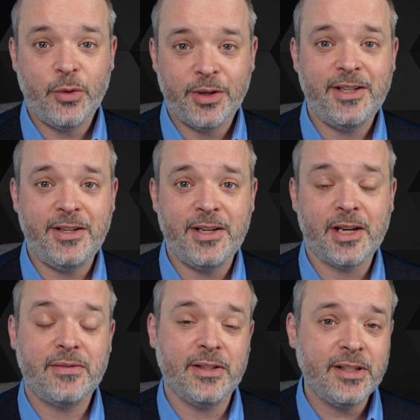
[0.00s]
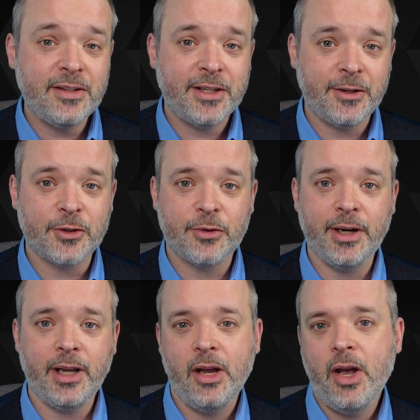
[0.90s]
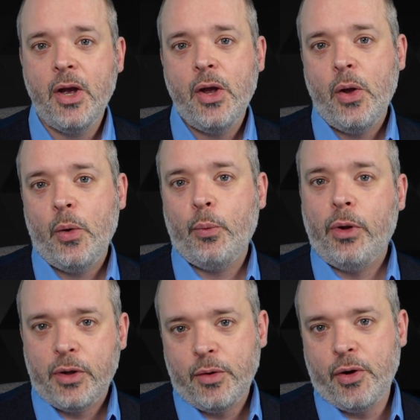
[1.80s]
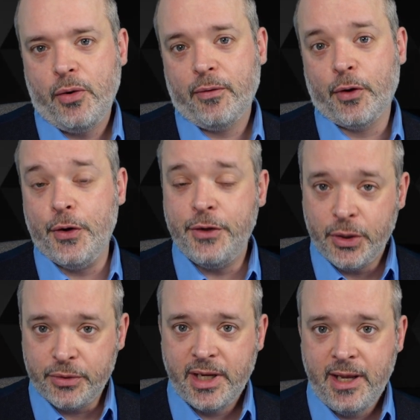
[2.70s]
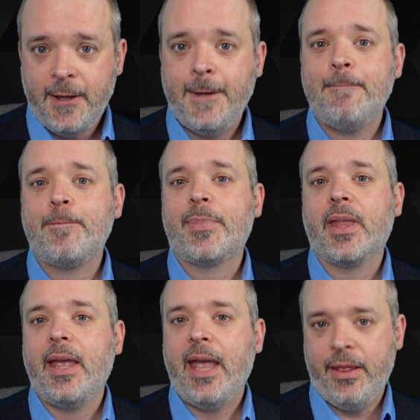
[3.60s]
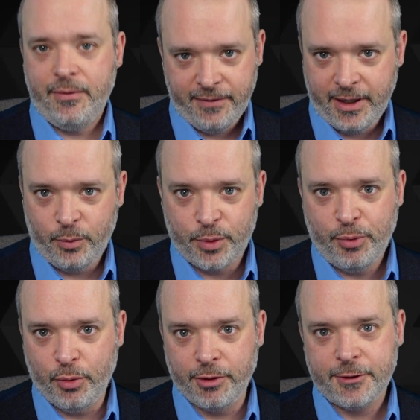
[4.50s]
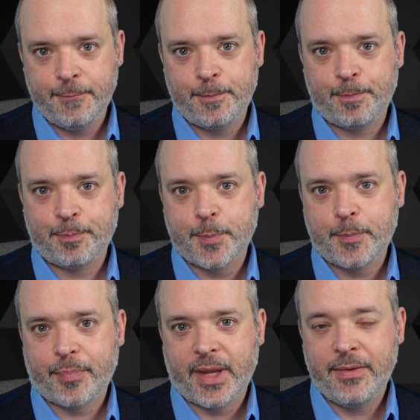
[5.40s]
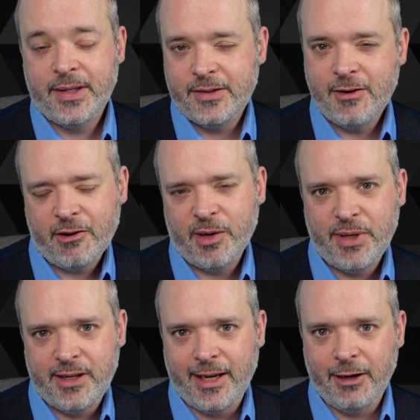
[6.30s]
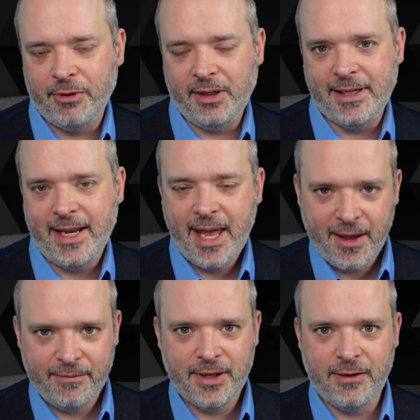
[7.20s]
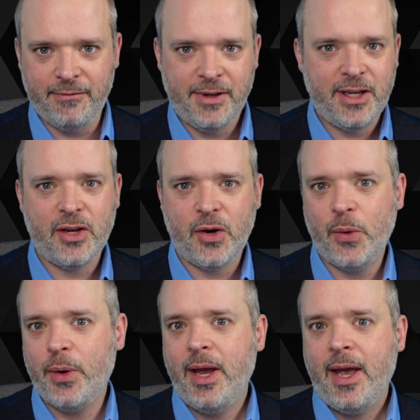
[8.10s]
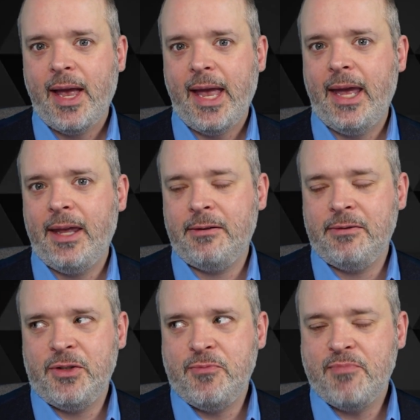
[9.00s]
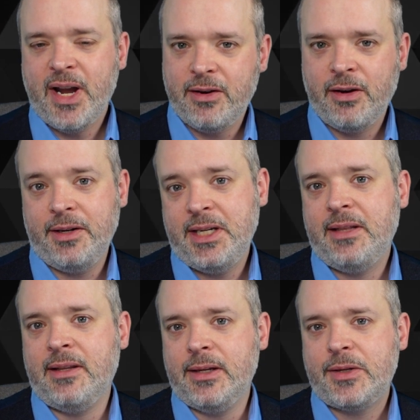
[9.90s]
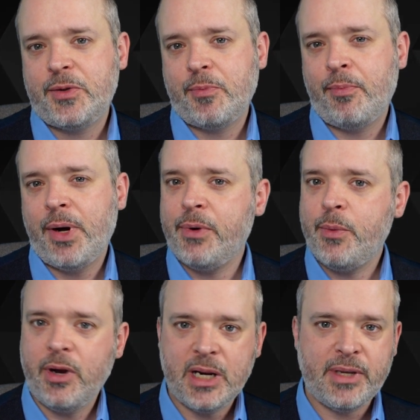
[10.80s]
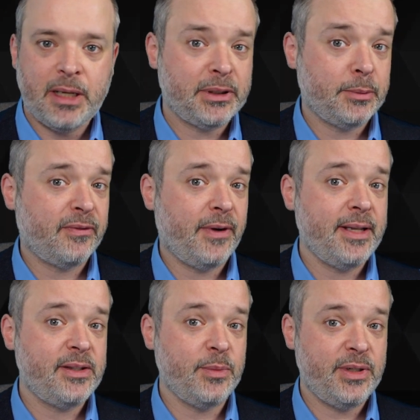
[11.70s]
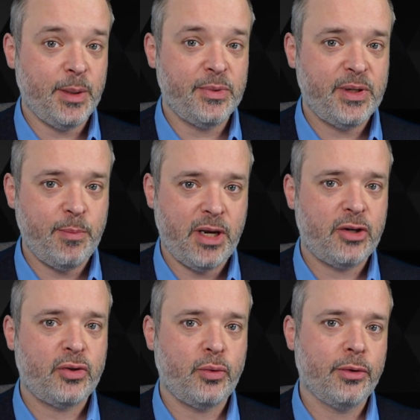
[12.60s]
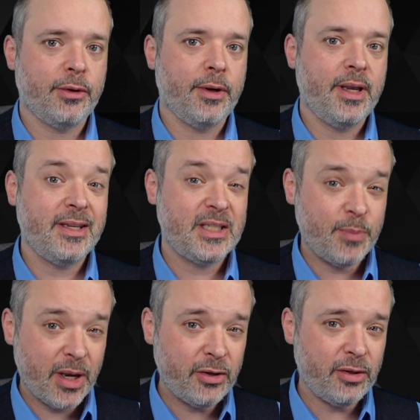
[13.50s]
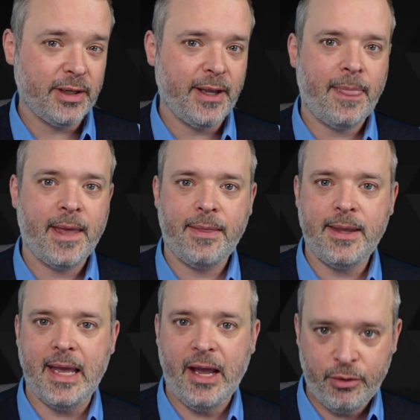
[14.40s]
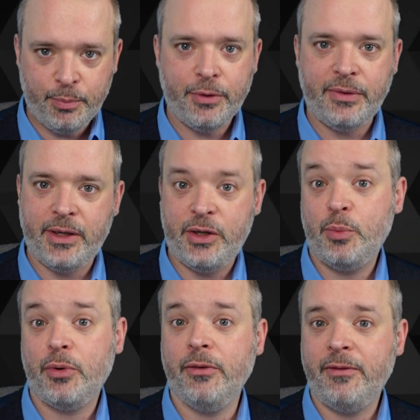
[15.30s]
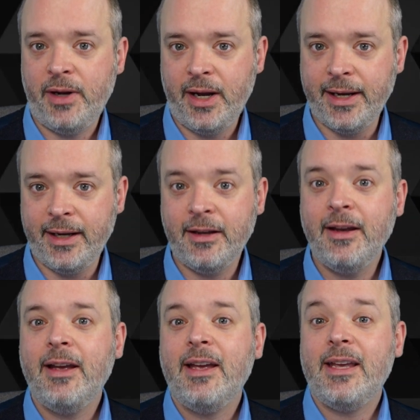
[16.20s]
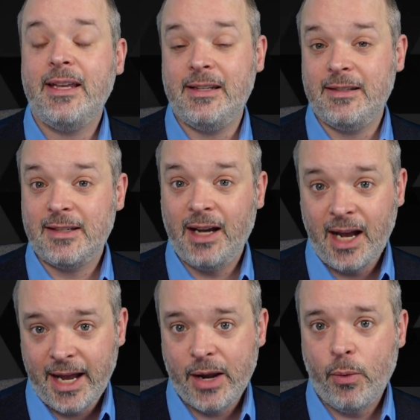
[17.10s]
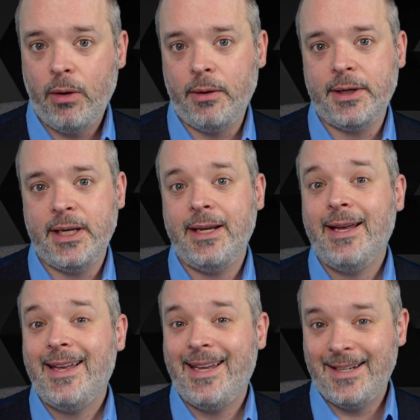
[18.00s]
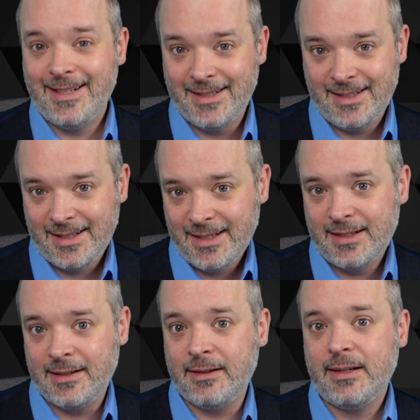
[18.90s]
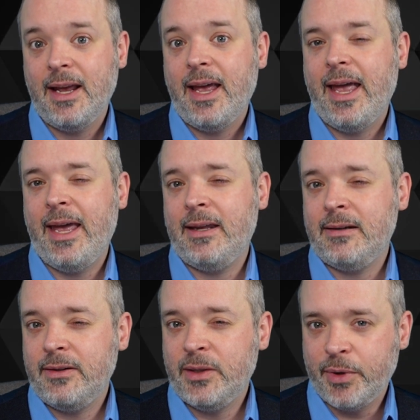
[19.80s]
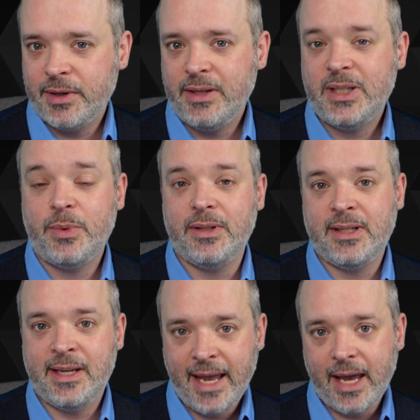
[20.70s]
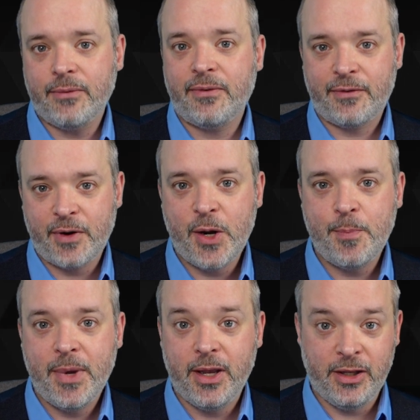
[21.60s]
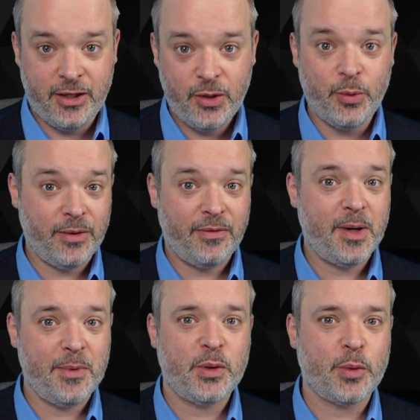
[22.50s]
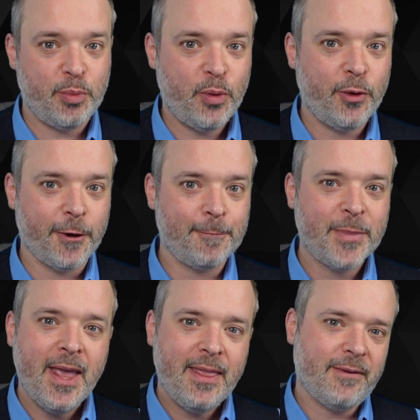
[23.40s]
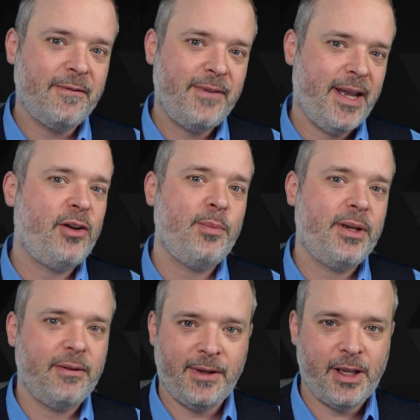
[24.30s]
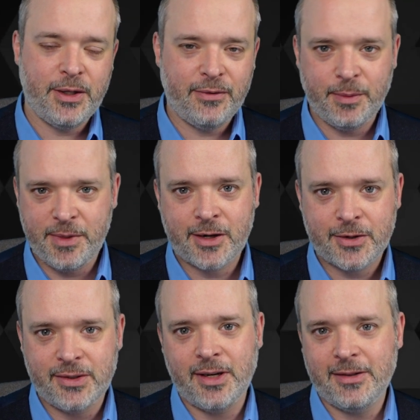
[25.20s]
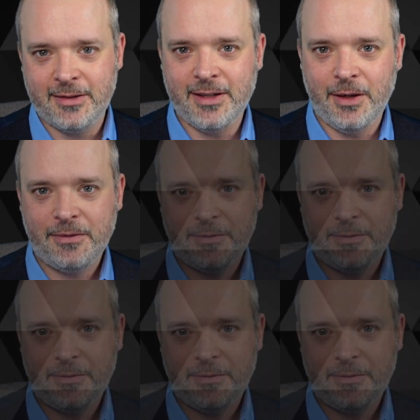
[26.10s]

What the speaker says: TTX Facilitator training, we'll go over note-taking and the final report. This is not going to be a really heavy video, and you might not need this, but we want to be able to provide some tips to make sure, especially that the output that you provide is high quality and consistent, and the participants get from you and from this report that final bit of value from the exercise itself.